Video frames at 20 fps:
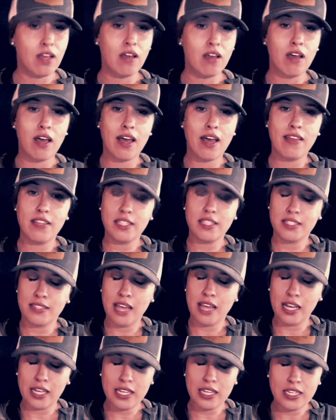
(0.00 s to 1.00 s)
and the
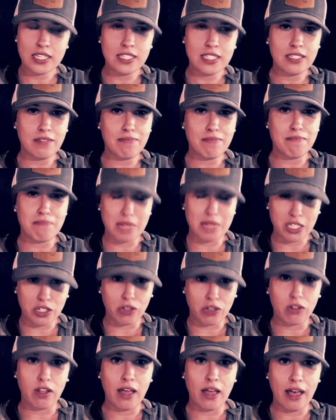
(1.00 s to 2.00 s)
second is of
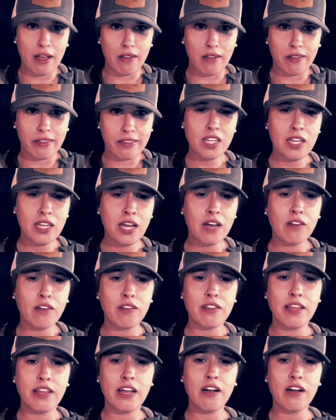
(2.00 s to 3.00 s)
mental health. Now,
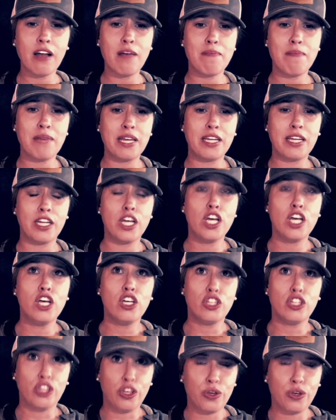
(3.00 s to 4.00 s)
there have been
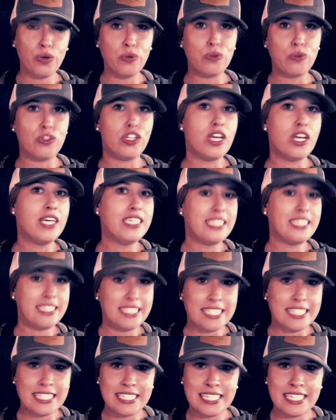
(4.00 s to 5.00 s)
huge,
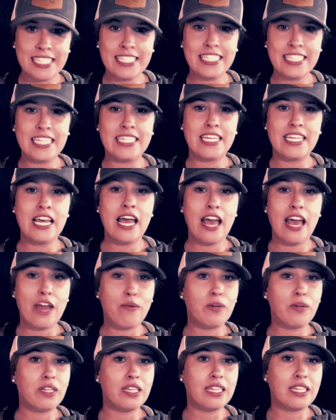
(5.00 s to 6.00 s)
consistent, and
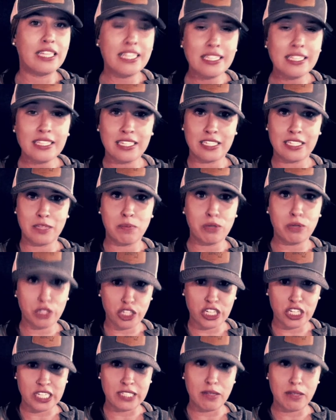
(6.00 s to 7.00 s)
relentless
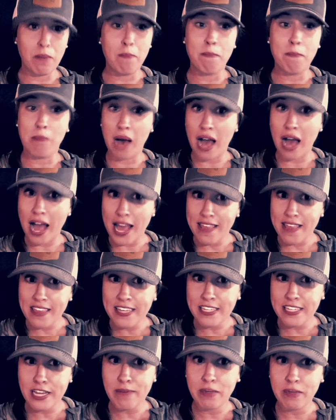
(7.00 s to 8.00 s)
pushes by the
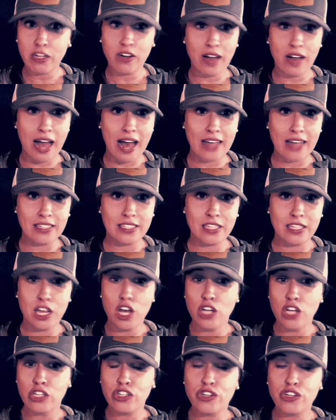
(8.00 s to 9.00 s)
Democrats
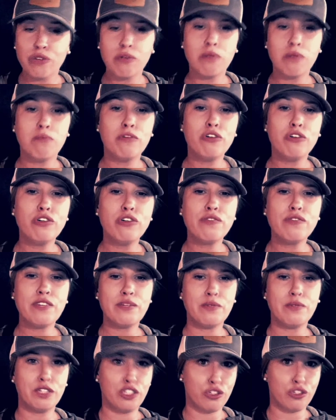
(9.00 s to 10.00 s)
to remove and
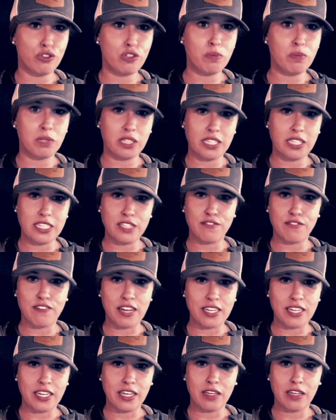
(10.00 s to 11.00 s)
reduce police
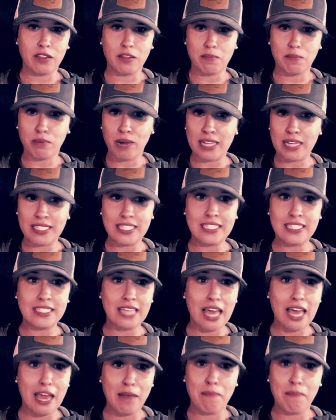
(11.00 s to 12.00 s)
funding, presence,
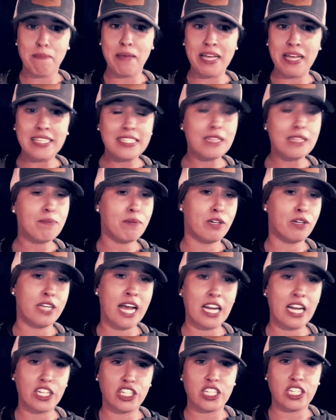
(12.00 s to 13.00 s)
and basic
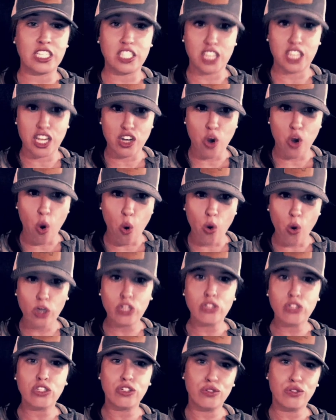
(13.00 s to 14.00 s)
protections in order
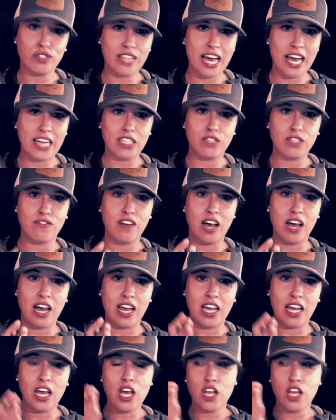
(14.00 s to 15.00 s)
to satisfy
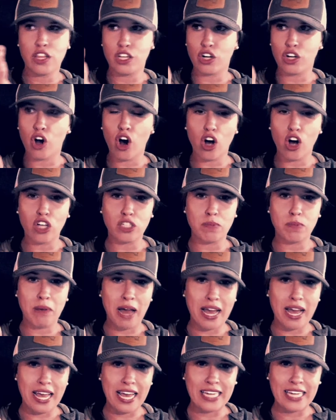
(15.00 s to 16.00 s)
the calls by
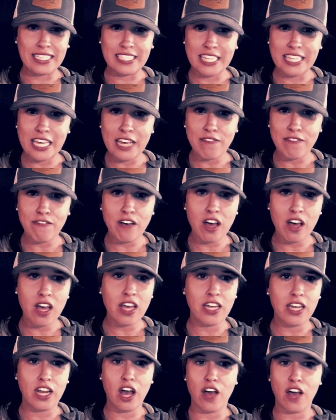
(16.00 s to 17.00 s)
Antifa and
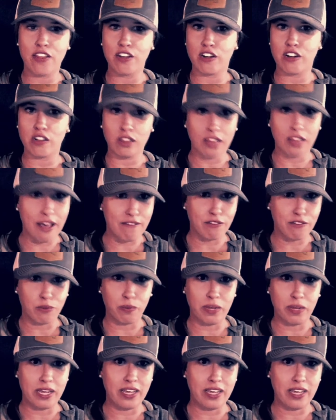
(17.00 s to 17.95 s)
other left-wing